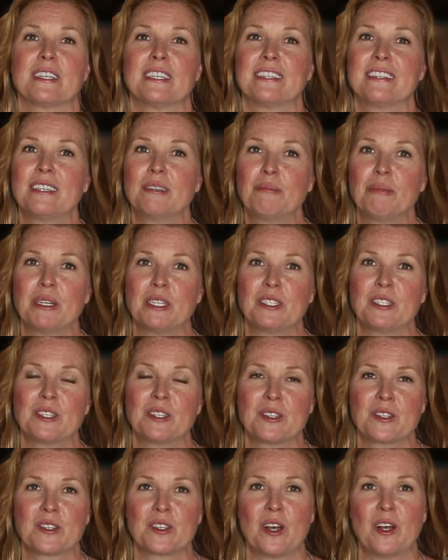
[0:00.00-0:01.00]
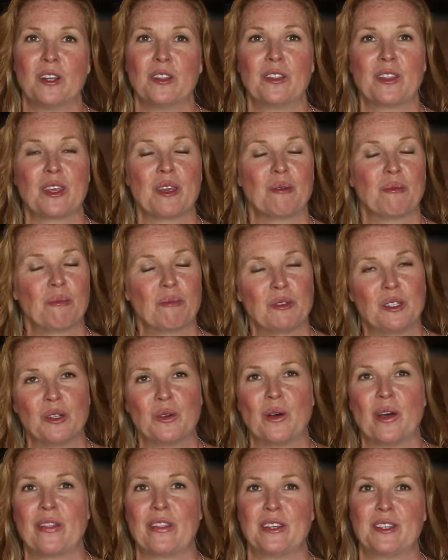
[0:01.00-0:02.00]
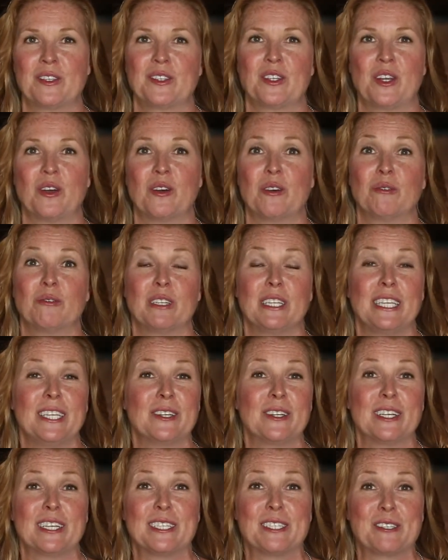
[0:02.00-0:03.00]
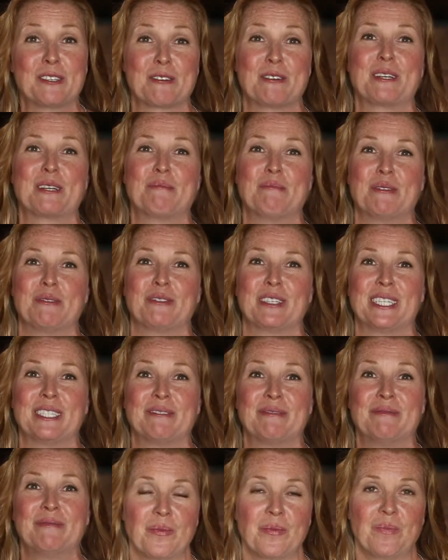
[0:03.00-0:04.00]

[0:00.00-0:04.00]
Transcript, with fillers: and a little pinch of salt that you do on the stove, and you can enjoy your movie.